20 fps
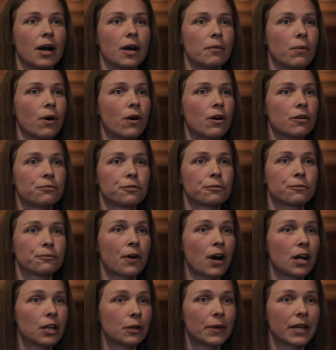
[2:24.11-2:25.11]
I'm all for
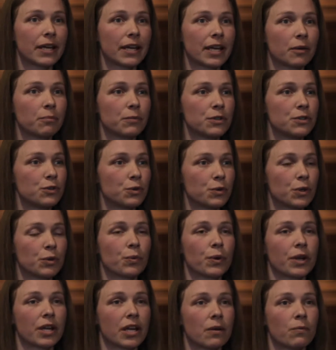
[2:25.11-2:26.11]
following him and
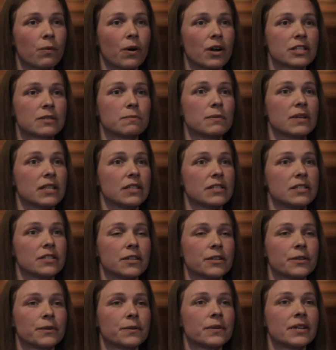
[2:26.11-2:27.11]
doing what he wants me to
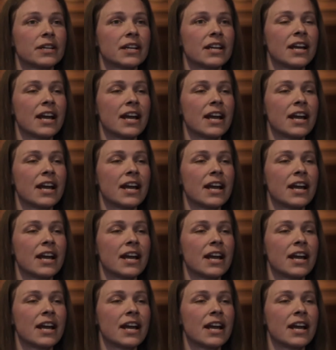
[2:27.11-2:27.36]
do.